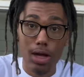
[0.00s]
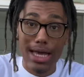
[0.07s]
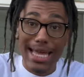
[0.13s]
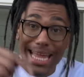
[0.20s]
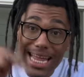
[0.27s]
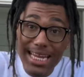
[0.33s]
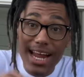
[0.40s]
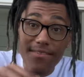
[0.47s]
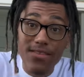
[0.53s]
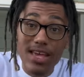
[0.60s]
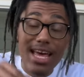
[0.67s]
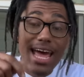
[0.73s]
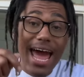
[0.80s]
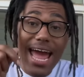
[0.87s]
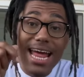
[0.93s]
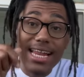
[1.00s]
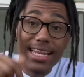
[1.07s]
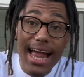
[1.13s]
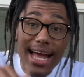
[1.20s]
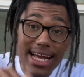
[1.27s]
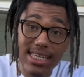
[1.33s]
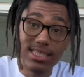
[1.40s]
He left a
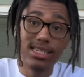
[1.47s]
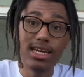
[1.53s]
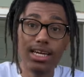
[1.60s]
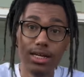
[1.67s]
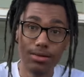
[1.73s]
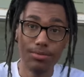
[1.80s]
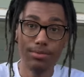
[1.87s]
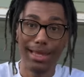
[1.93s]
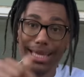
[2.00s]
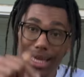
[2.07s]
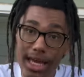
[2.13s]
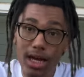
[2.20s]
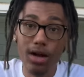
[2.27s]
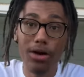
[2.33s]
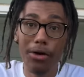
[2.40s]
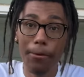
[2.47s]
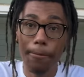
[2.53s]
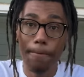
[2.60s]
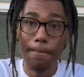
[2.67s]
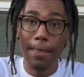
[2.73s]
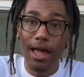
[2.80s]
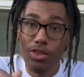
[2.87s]
legacy here,
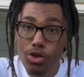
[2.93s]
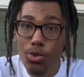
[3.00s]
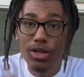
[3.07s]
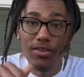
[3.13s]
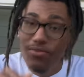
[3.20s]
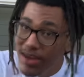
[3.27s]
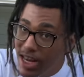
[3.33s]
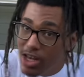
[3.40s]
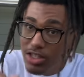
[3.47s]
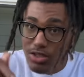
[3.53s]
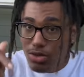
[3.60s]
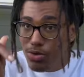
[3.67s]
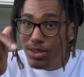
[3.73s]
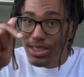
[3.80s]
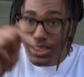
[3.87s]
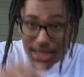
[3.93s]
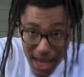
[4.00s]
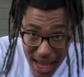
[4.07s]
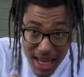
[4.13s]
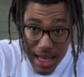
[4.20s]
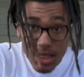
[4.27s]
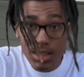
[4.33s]
and through his videos and through his
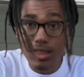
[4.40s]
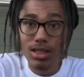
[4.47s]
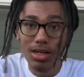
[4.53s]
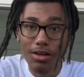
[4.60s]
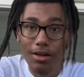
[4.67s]
sayings,